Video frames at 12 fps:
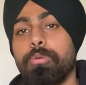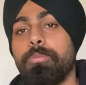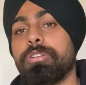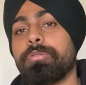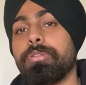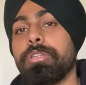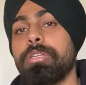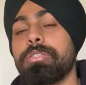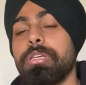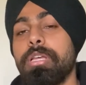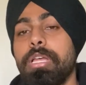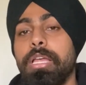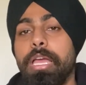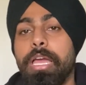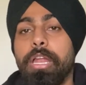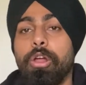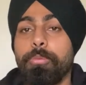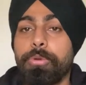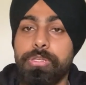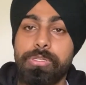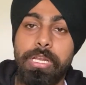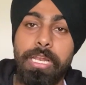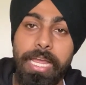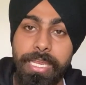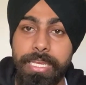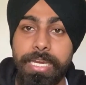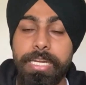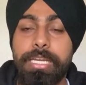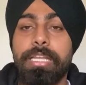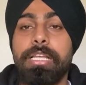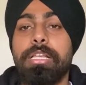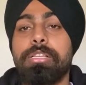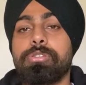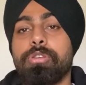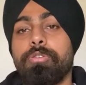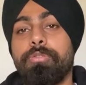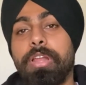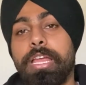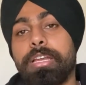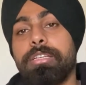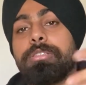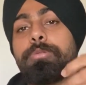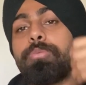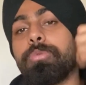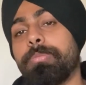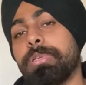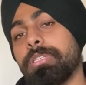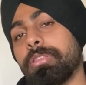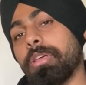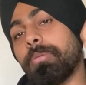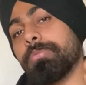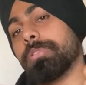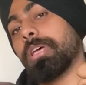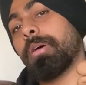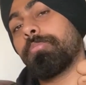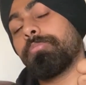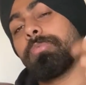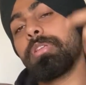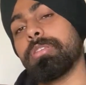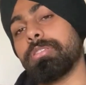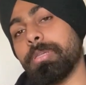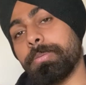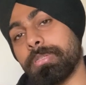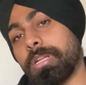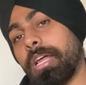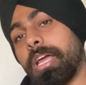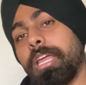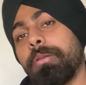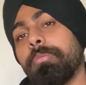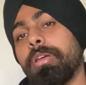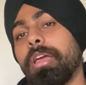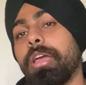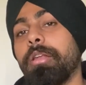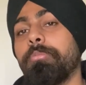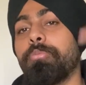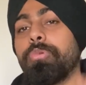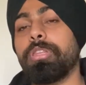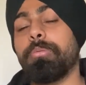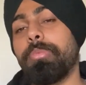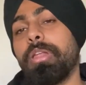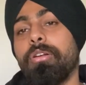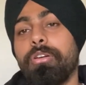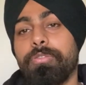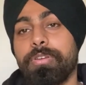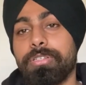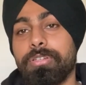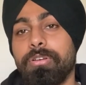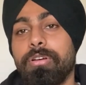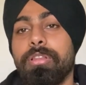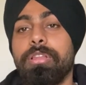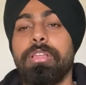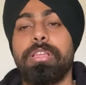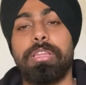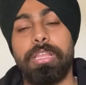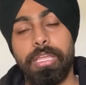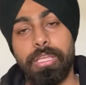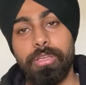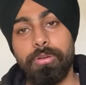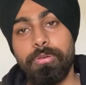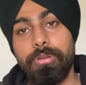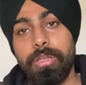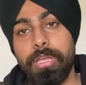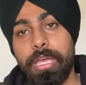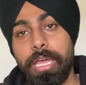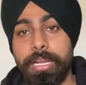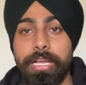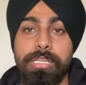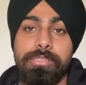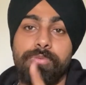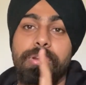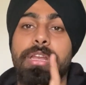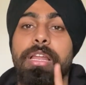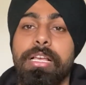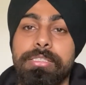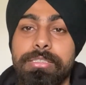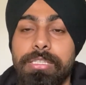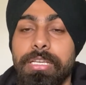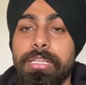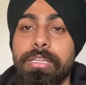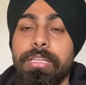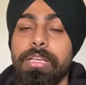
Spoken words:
much for this, and hope you guys gonna like it. So if you like it, just press a thumbs up, subscribe, and put the bell notification on. Thank you. And guys, one last thing,